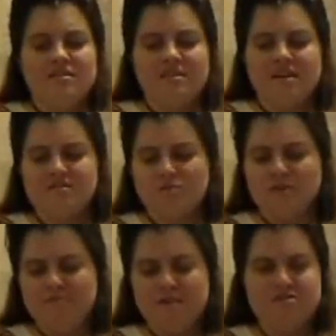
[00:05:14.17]
That's
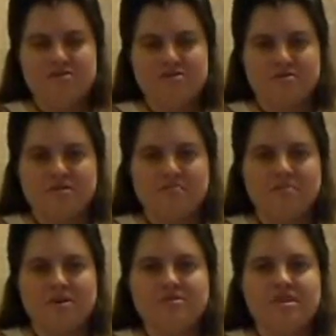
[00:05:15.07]
one major source of
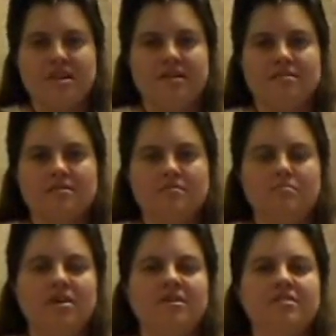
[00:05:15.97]
protein,
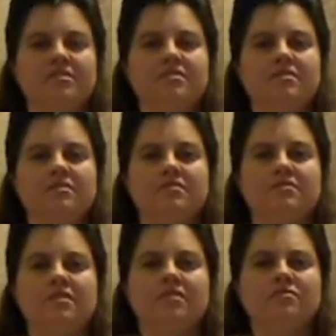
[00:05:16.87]
but
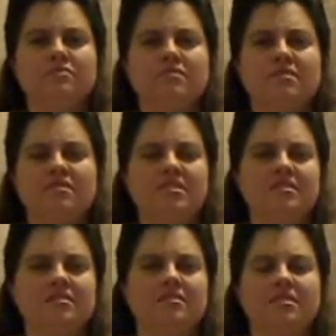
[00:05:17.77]
don't
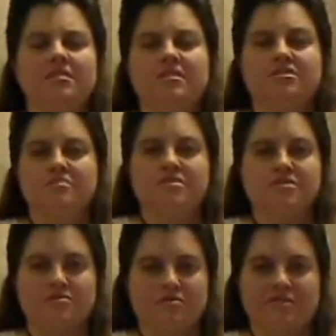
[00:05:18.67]
think that the
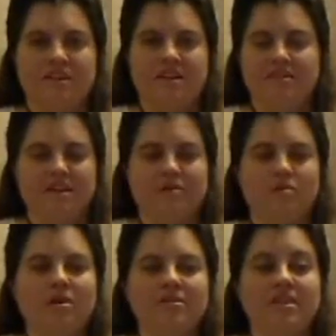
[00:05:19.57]
Egyptians were vegan. They
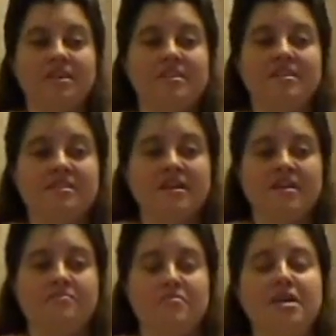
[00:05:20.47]
weren't. They did
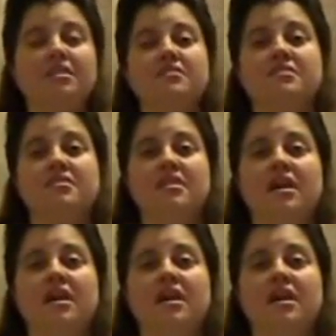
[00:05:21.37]
eat meat.